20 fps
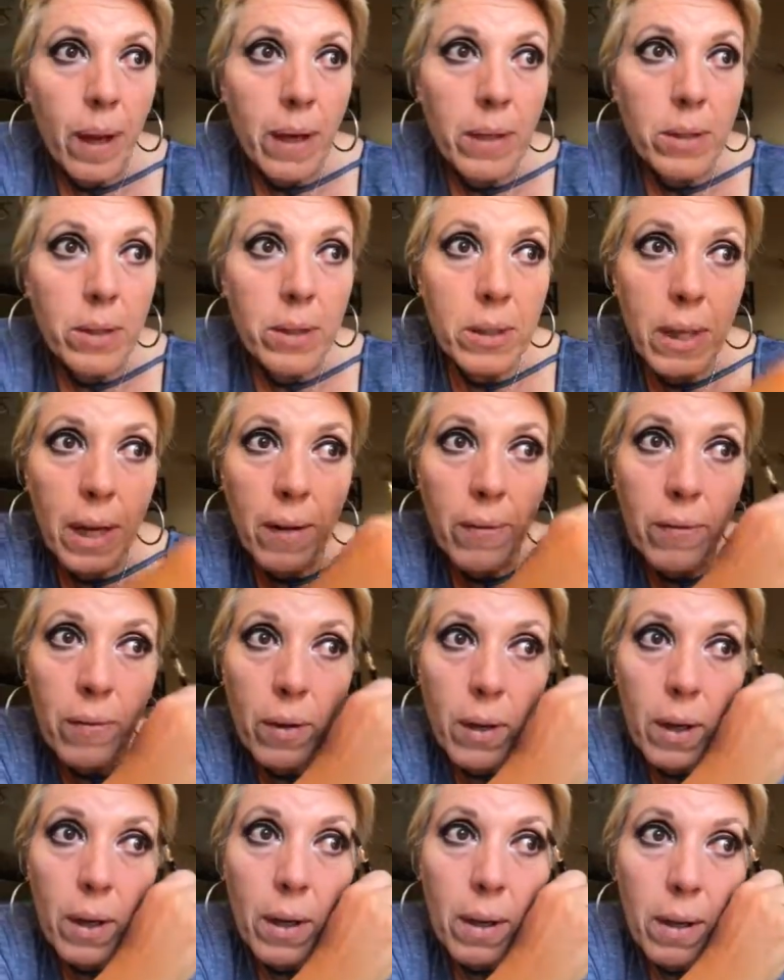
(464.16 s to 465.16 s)
I just have
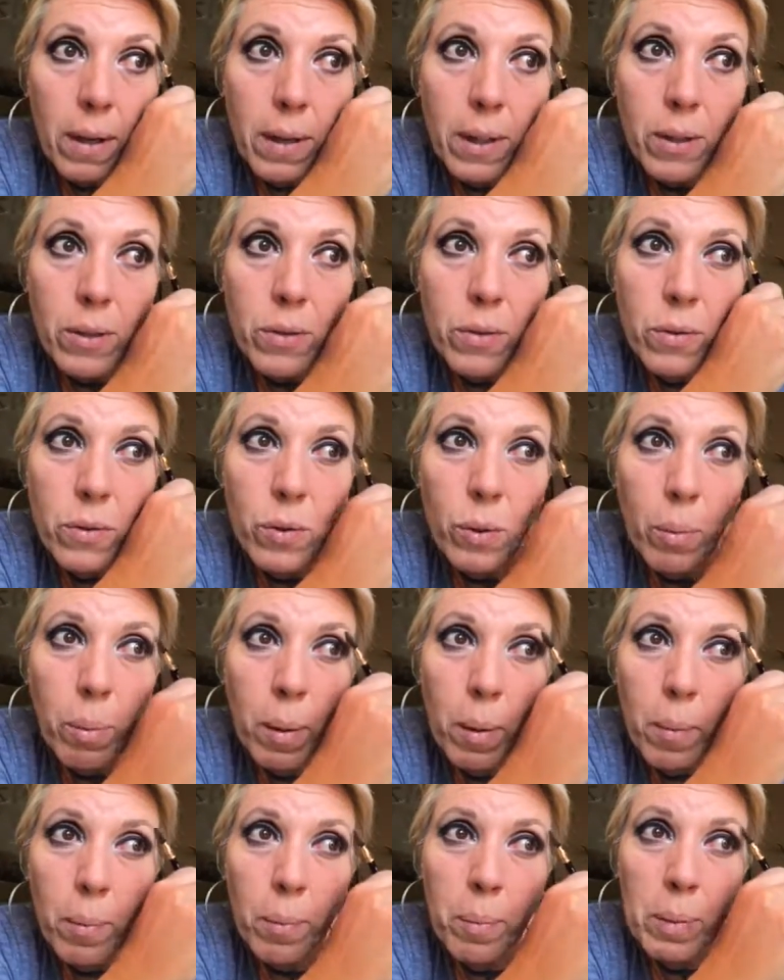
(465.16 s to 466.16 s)
these
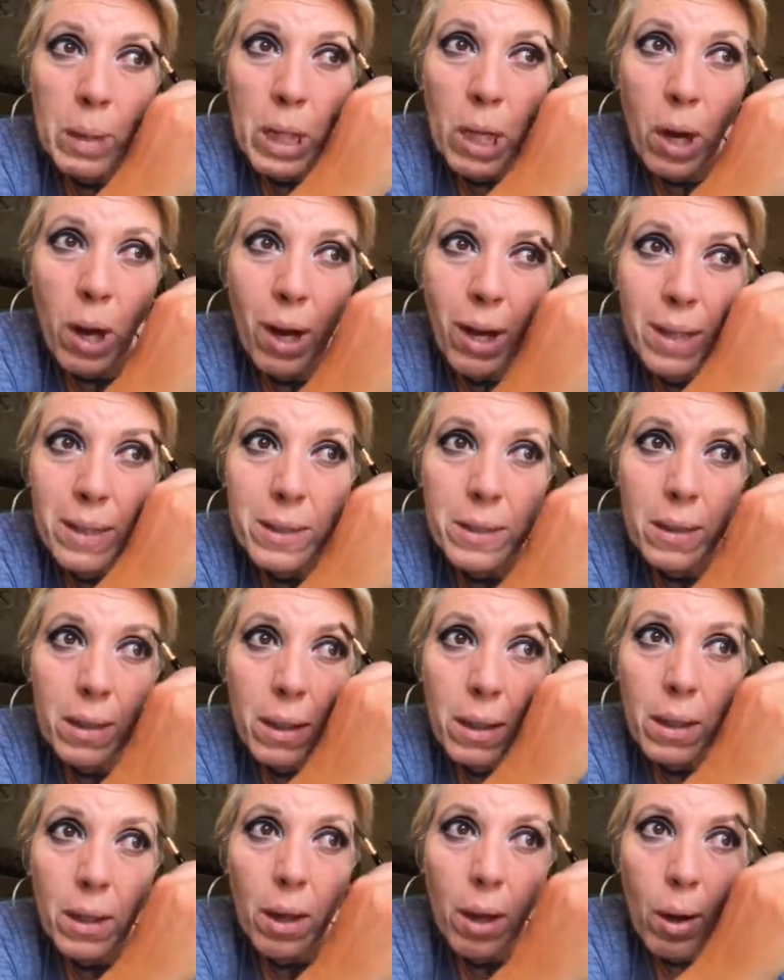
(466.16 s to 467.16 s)
super blonde,
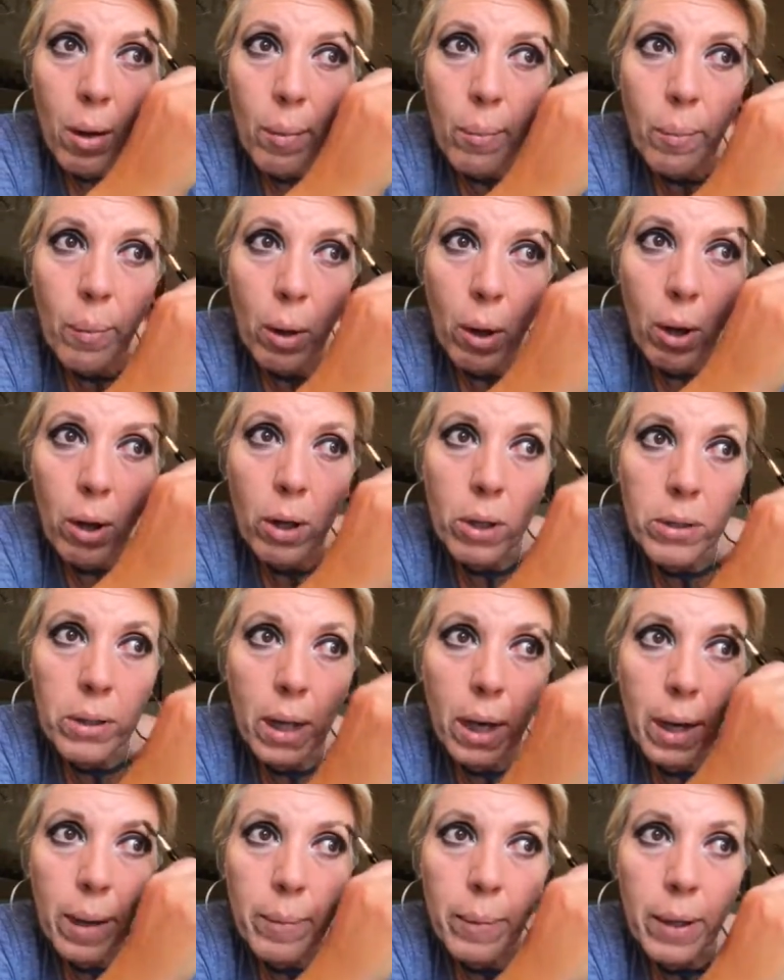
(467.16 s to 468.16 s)
bald
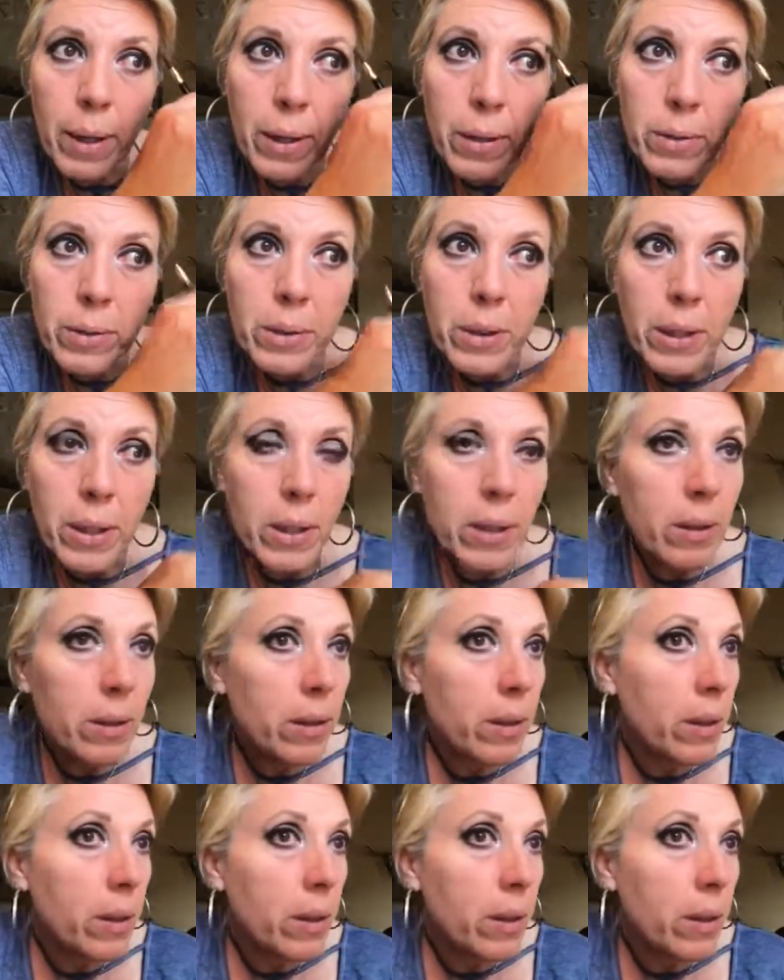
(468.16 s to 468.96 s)
eyebrows that